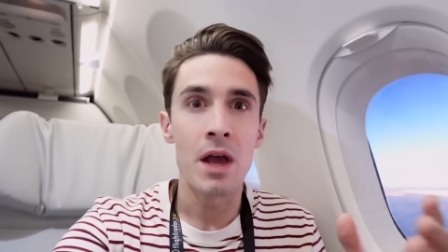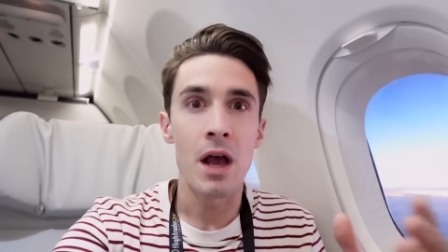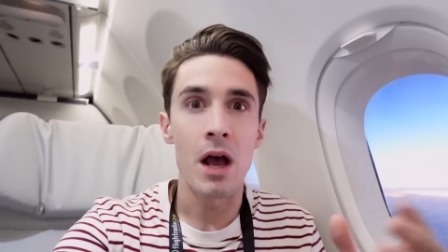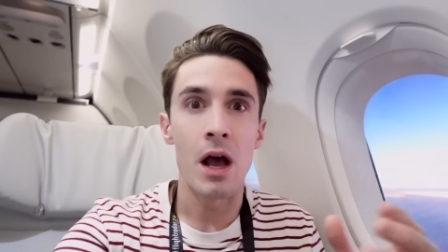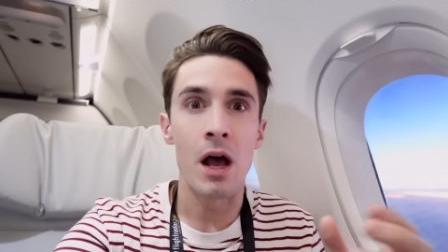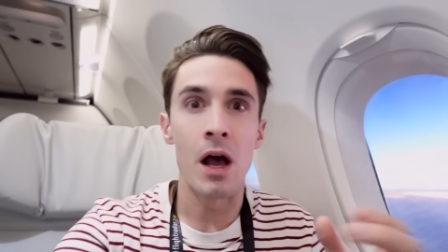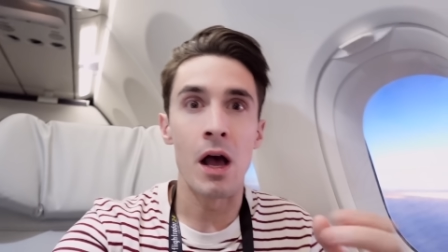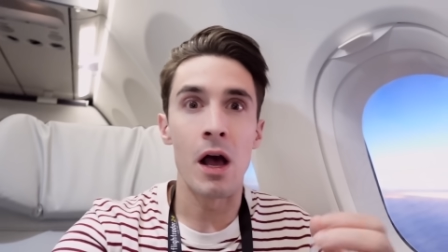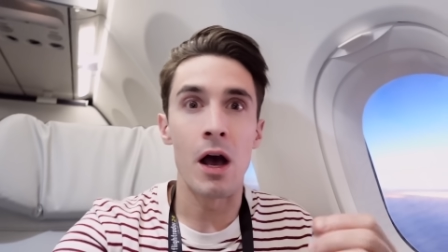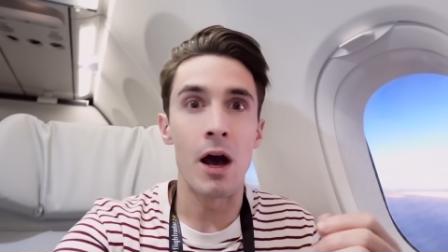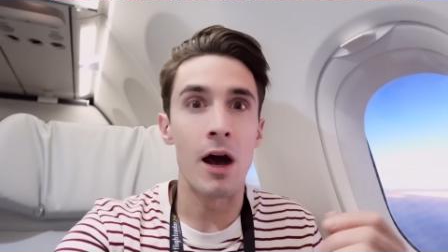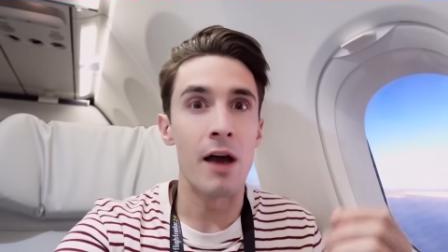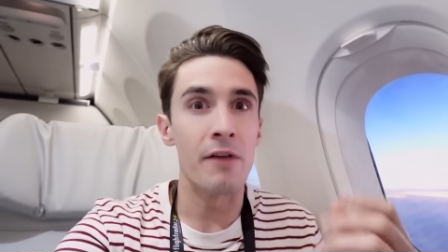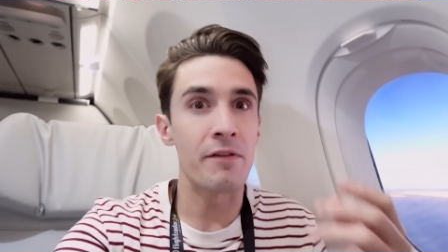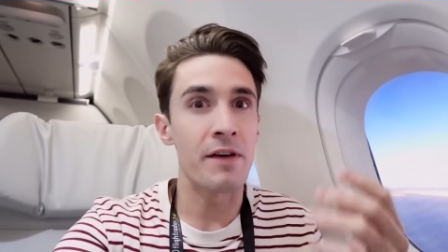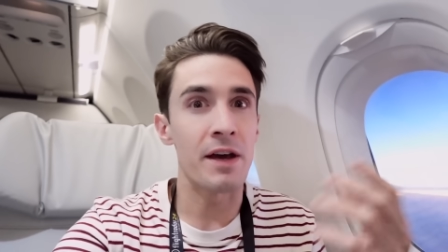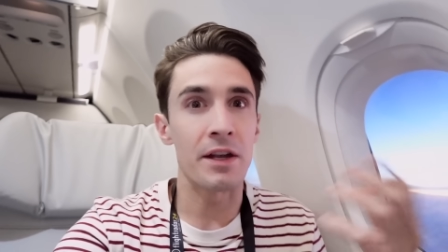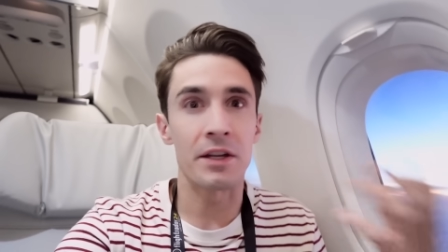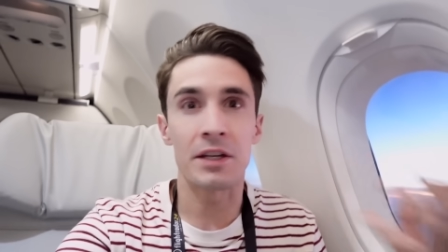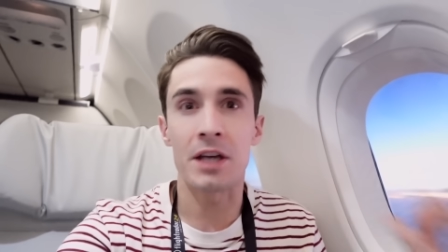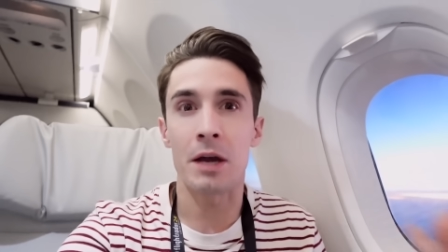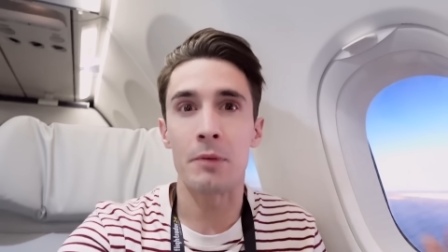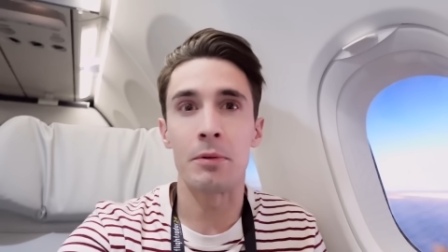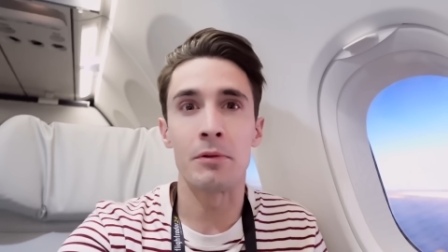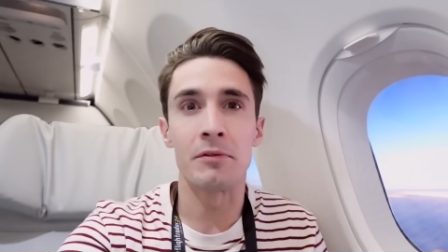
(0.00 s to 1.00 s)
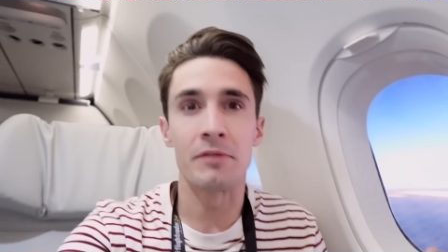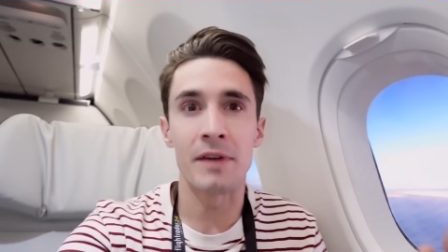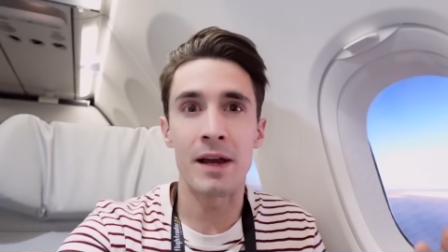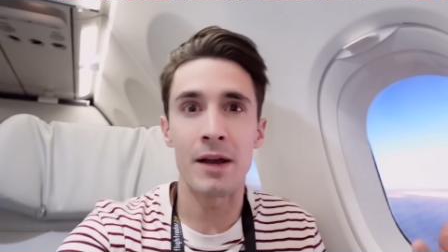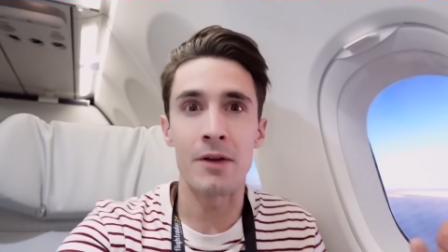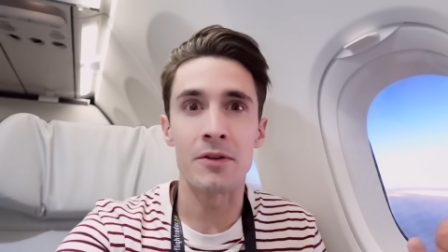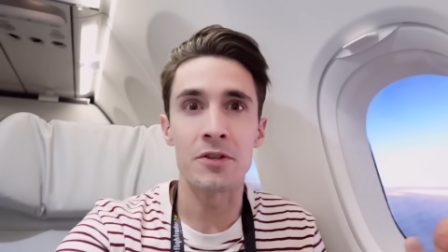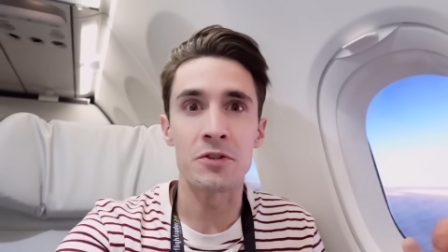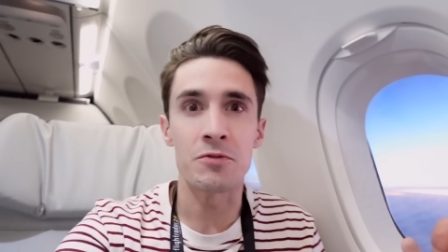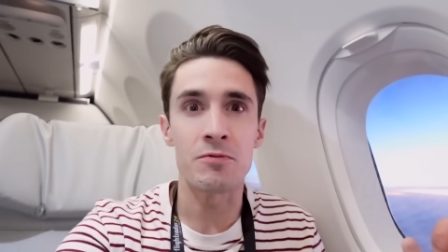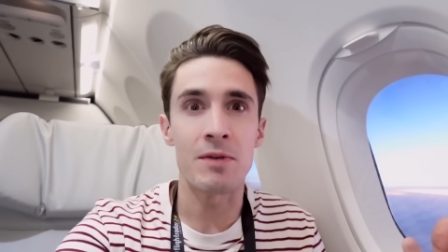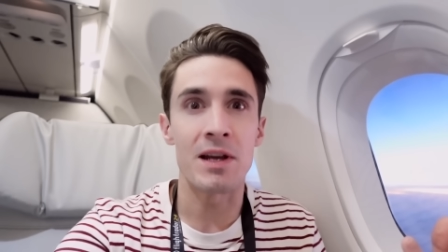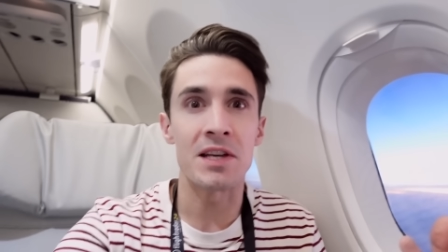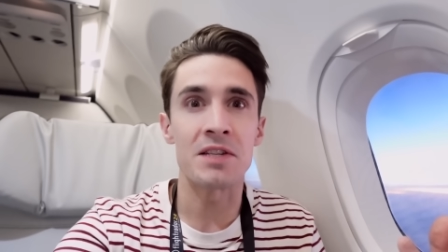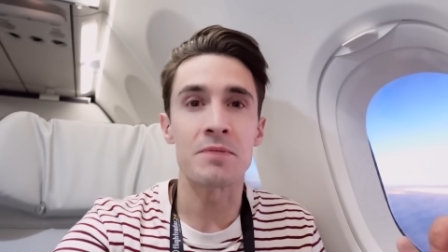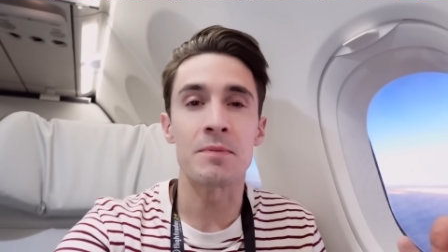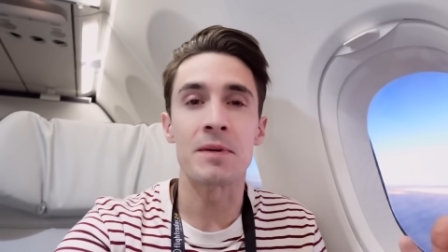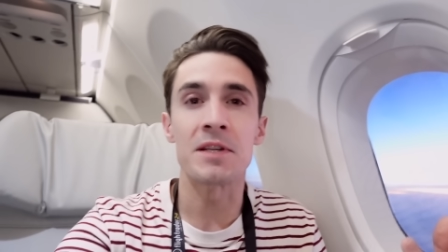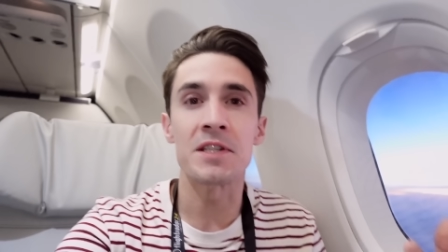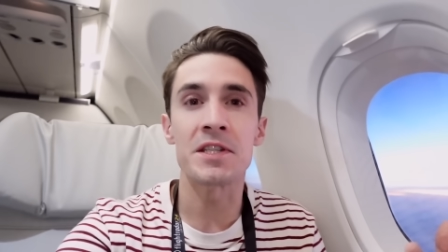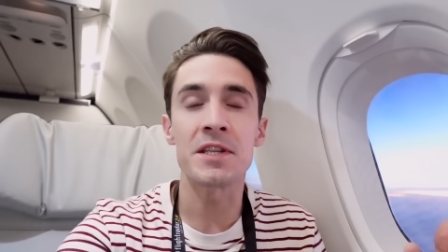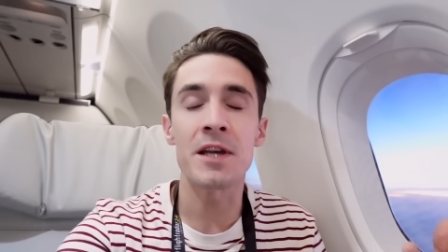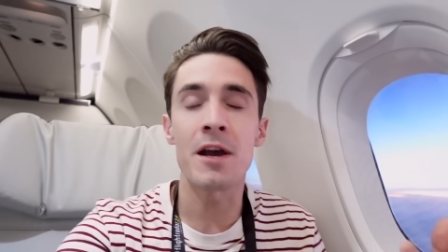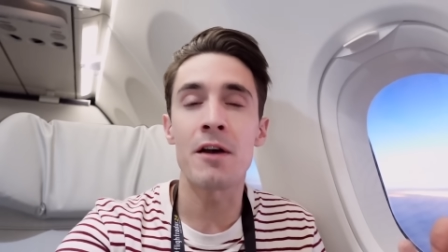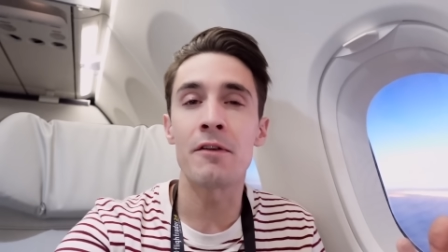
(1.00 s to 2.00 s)
Uh, I've had a couple of hours rest
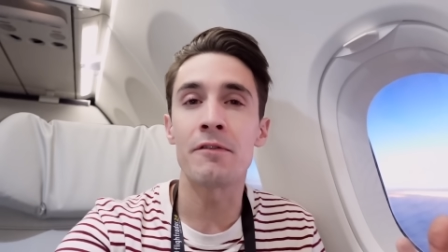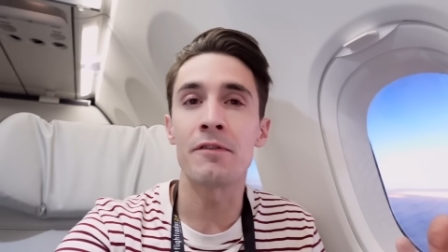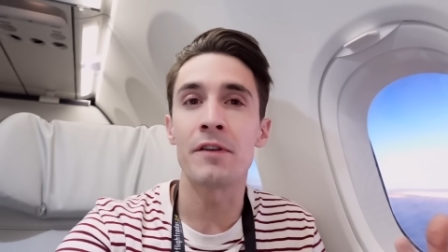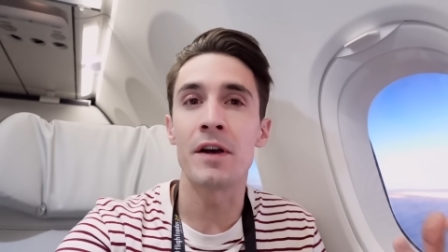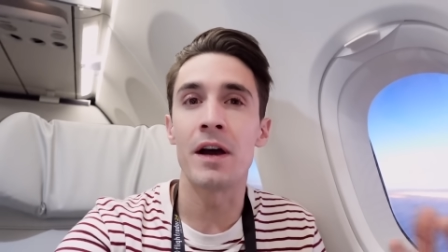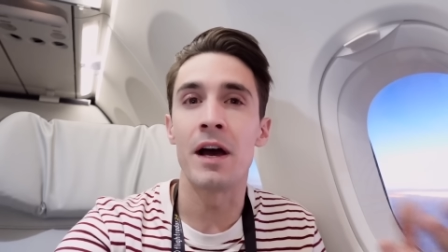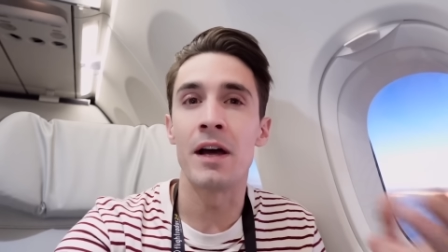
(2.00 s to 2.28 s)
myself